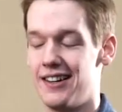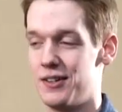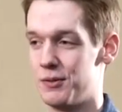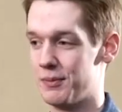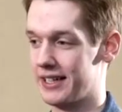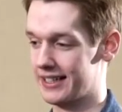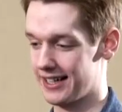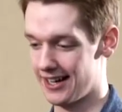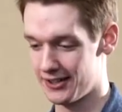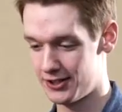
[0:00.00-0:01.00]
Oh my
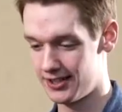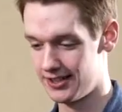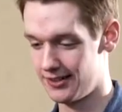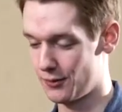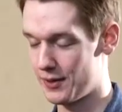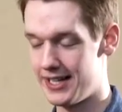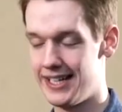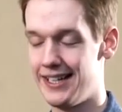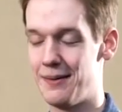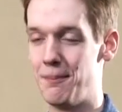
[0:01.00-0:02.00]
gosh,
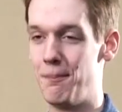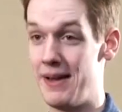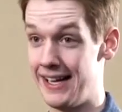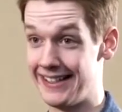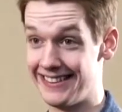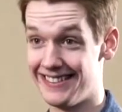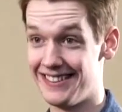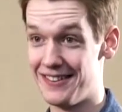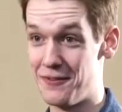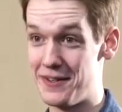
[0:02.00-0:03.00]
we made it.
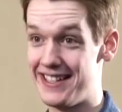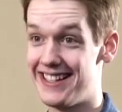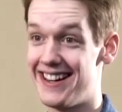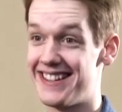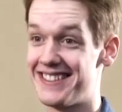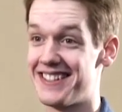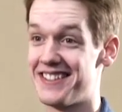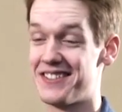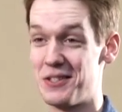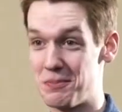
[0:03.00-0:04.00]
We got into
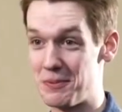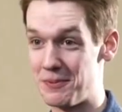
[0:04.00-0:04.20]
the Super